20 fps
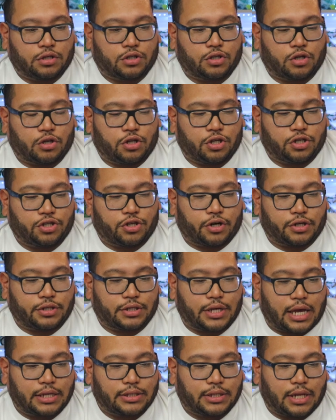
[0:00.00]
So these are
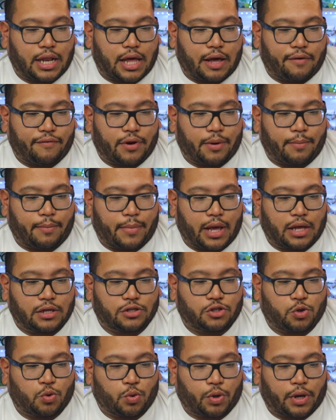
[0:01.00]
size 11,
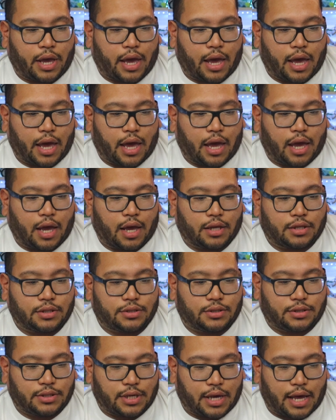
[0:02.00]
men's UK
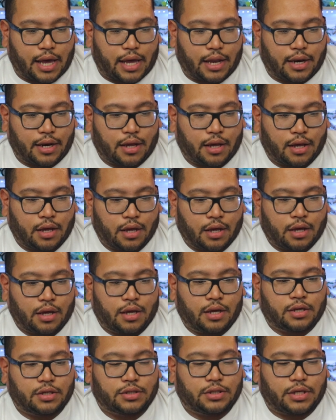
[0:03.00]
10,
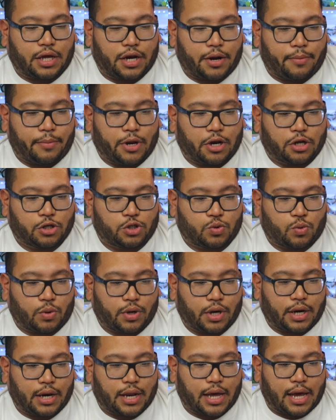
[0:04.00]
centimeters
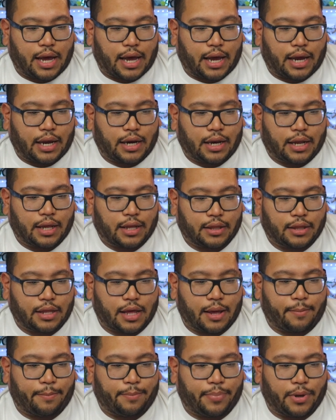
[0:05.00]
29,
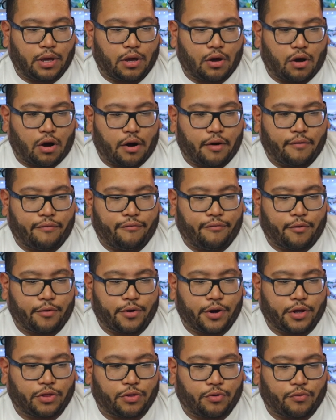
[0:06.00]
then BR
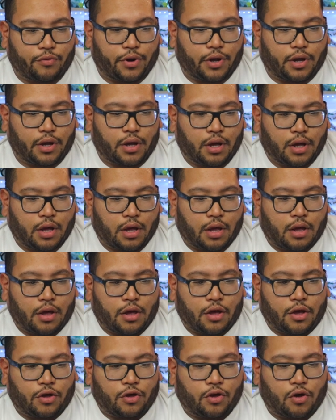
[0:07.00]
43,
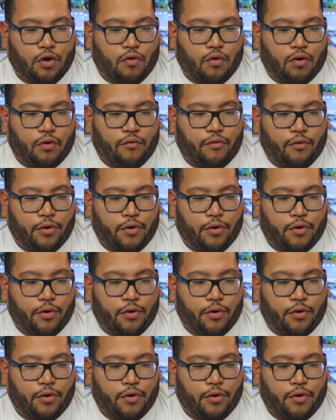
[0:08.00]
Euro